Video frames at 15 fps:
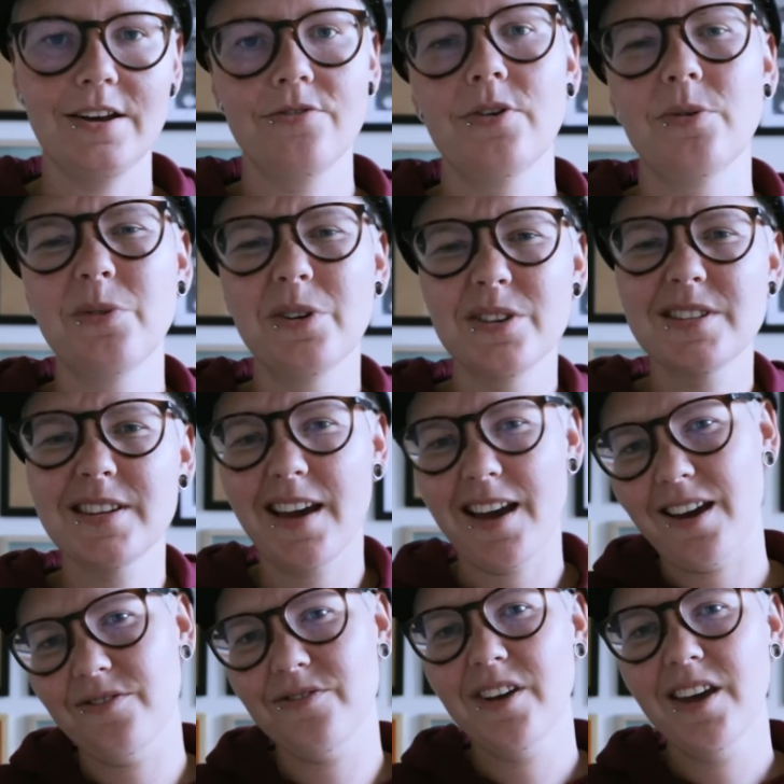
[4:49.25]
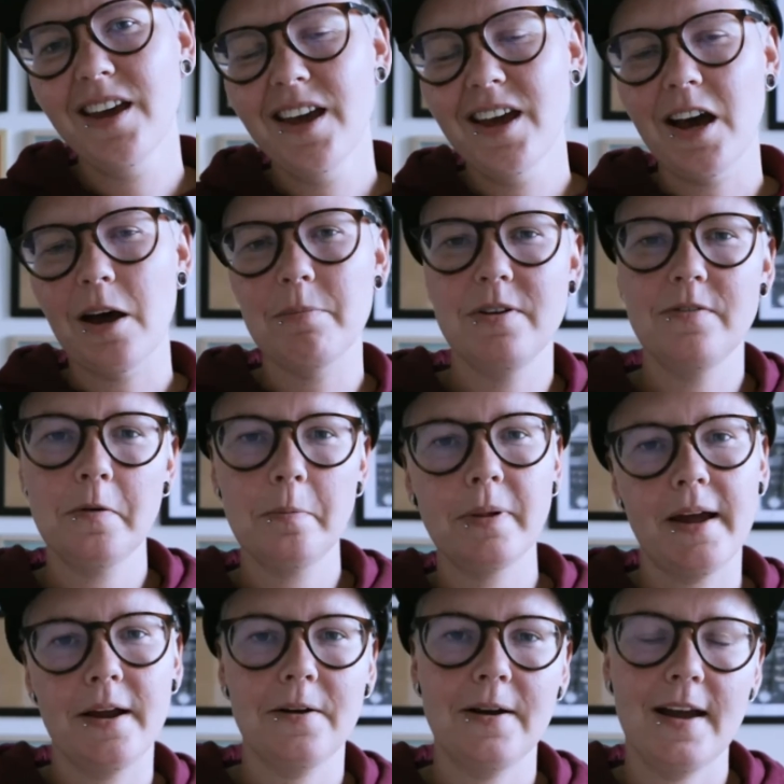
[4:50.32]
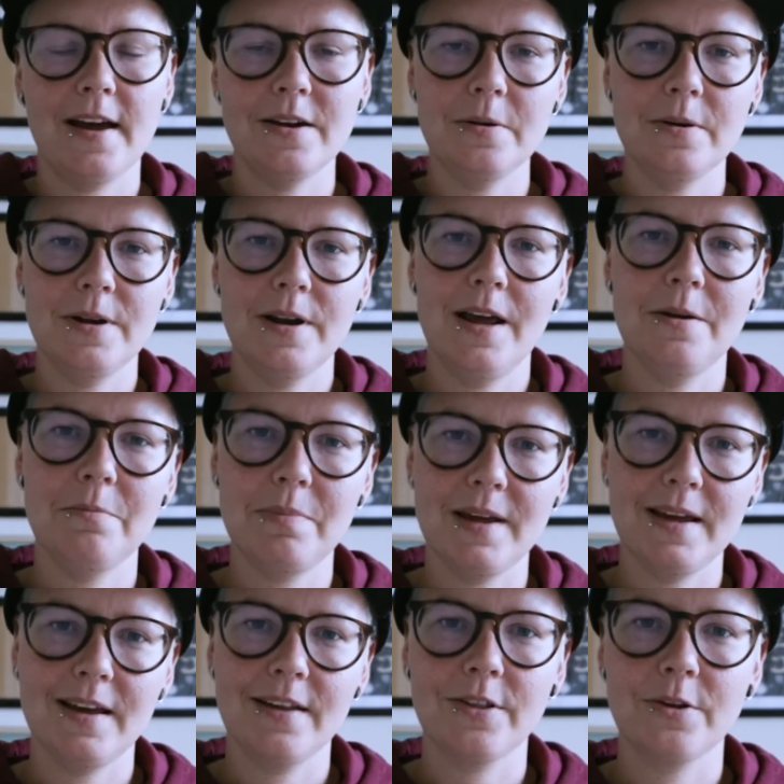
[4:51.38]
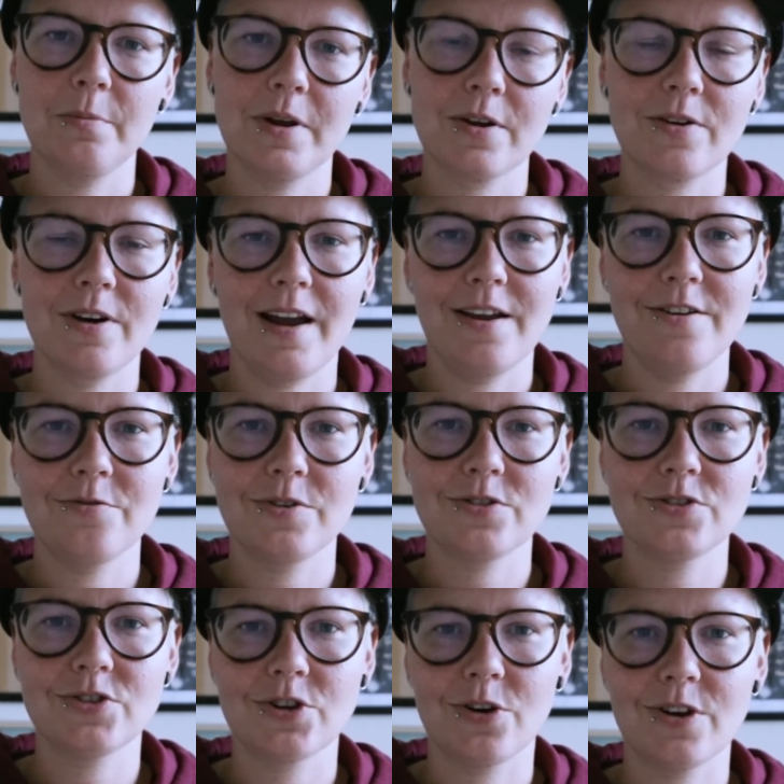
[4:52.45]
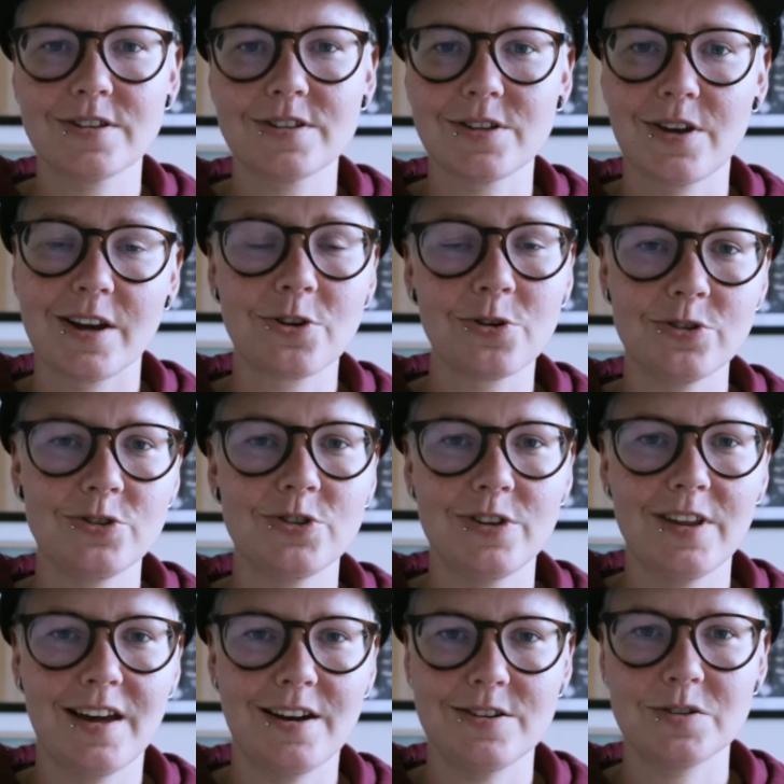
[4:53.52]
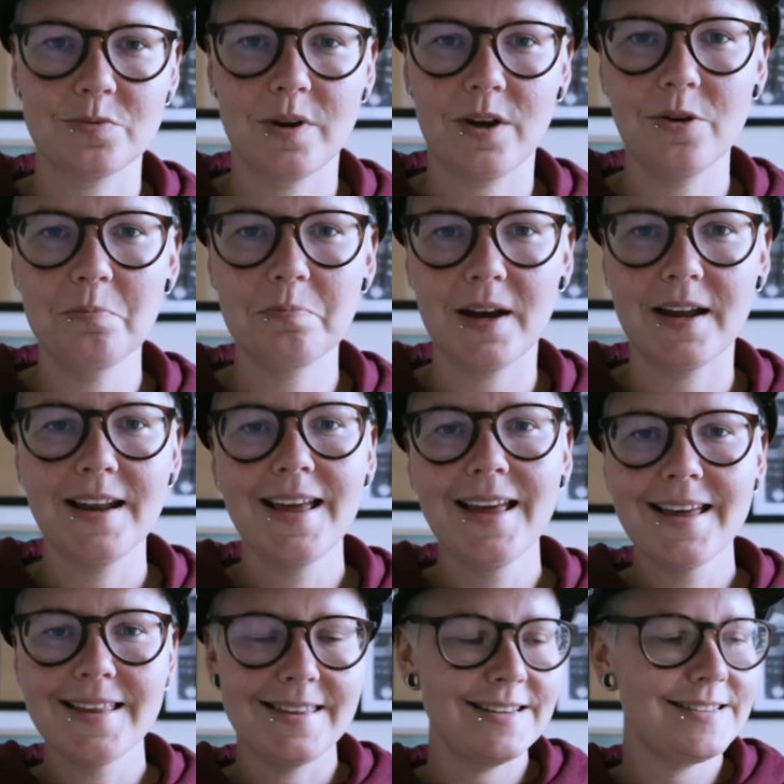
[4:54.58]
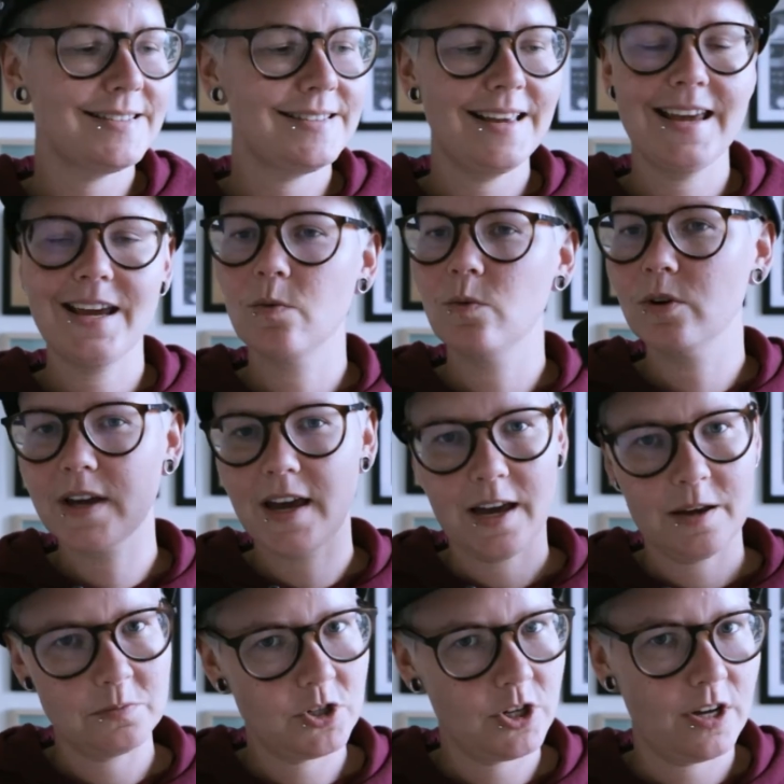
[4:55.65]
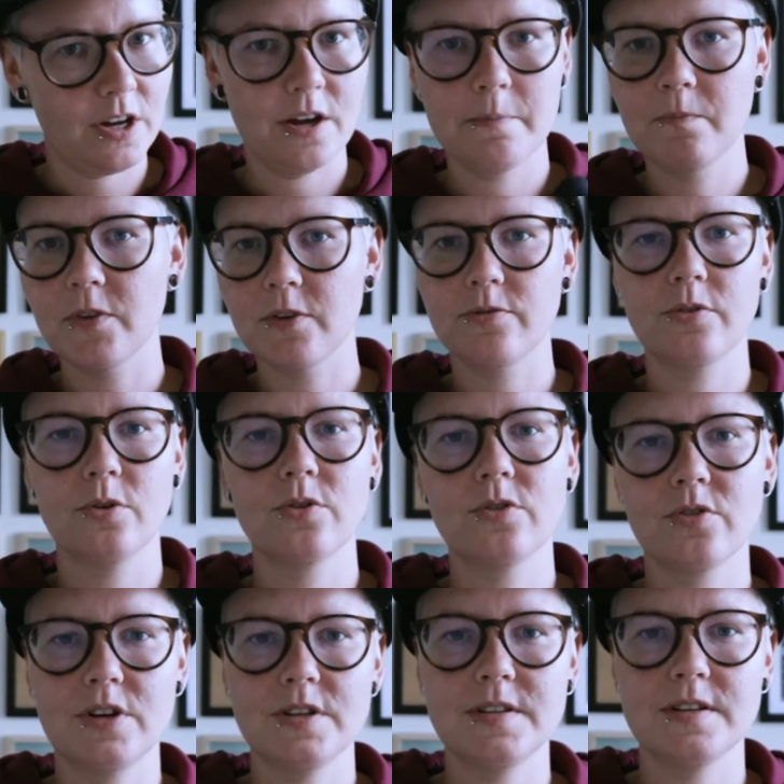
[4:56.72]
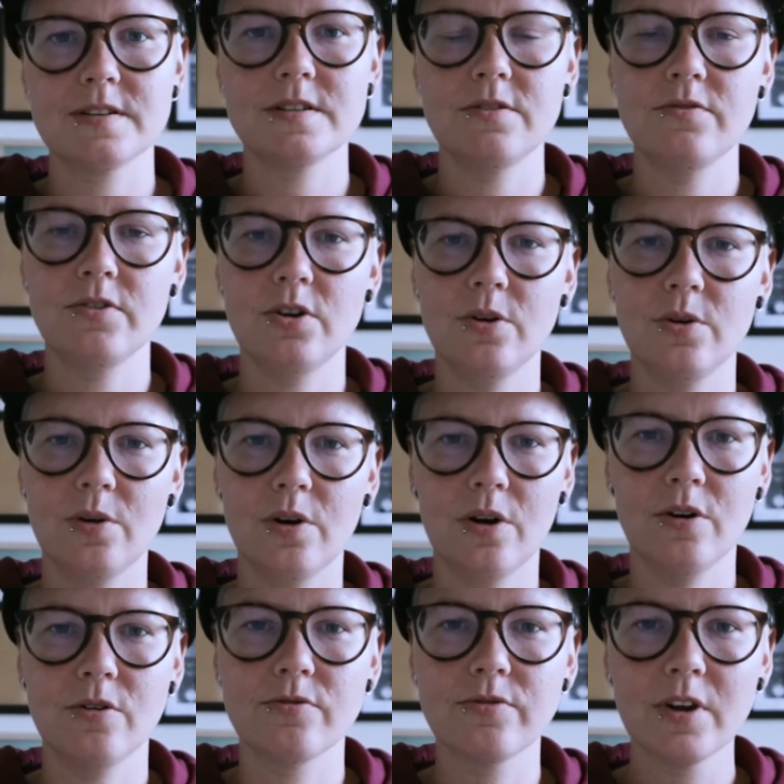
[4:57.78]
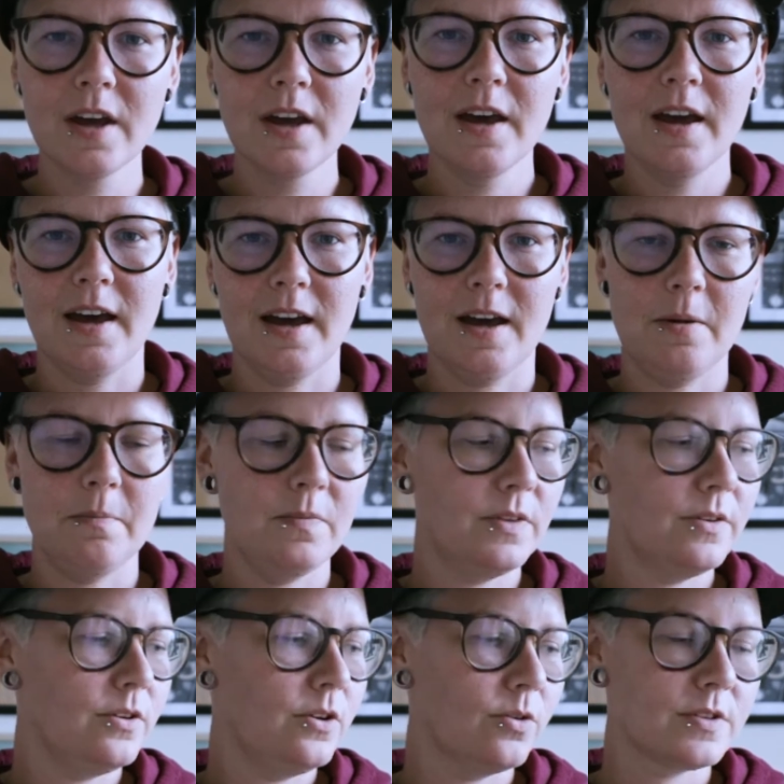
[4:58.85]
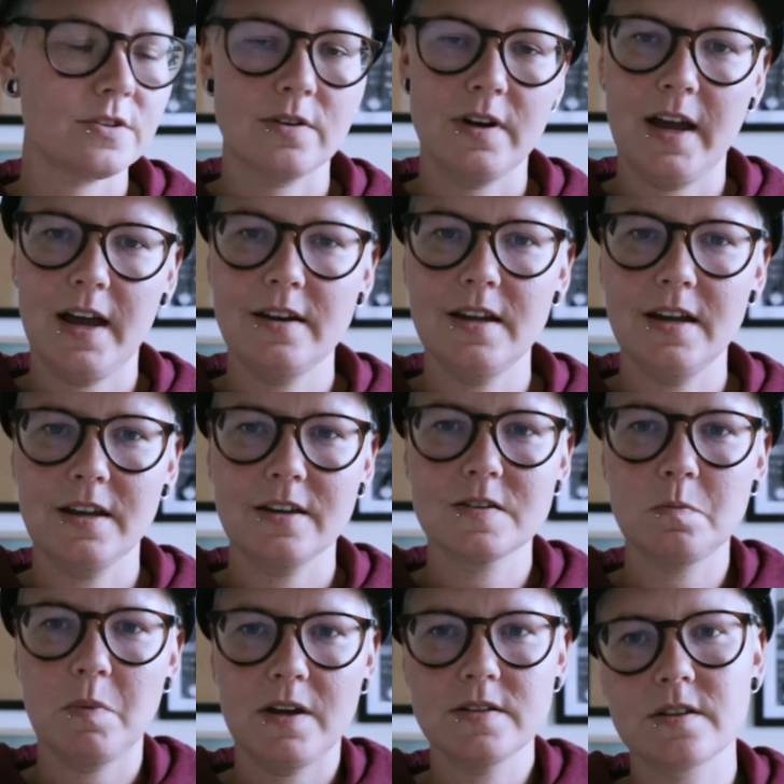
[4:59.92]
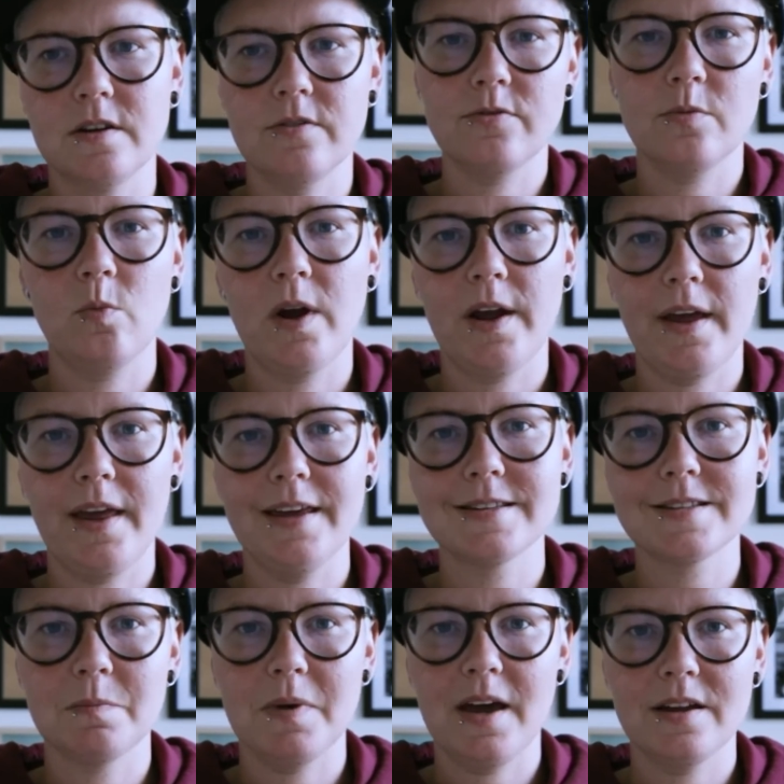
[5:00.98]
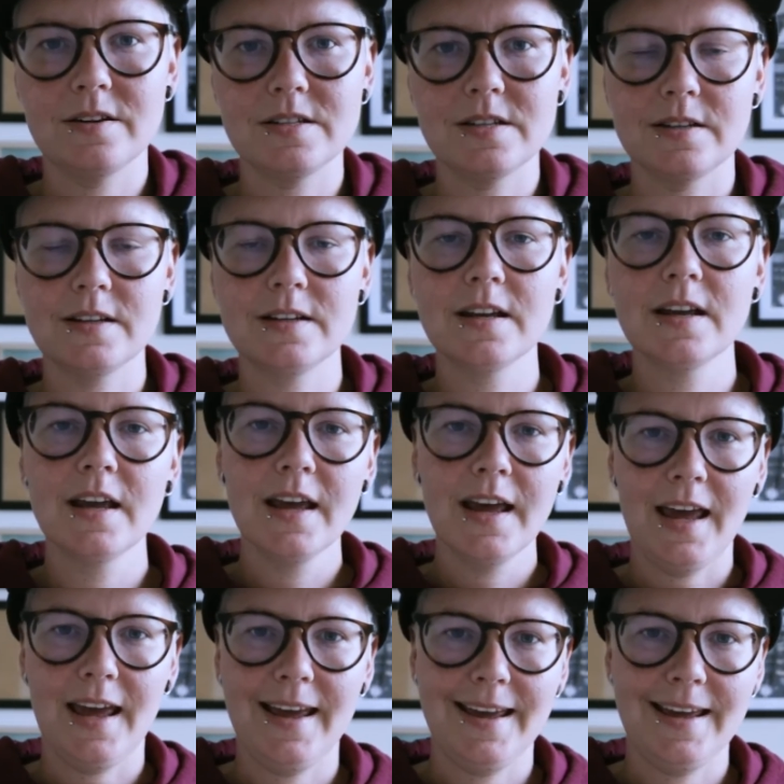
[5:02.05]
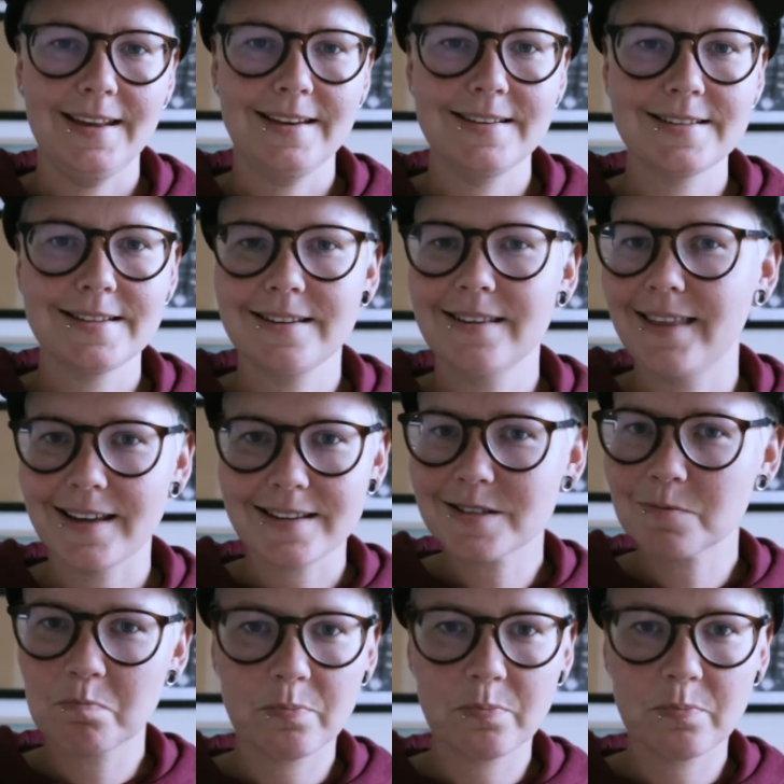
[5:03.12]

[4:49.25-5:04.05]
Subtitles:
If I wanted to have a bit of a play around and be a little bit creative with shots, I could do that as well. But this thing will capture the full 360 view of your surroundings, basically from where it's mounted. And that's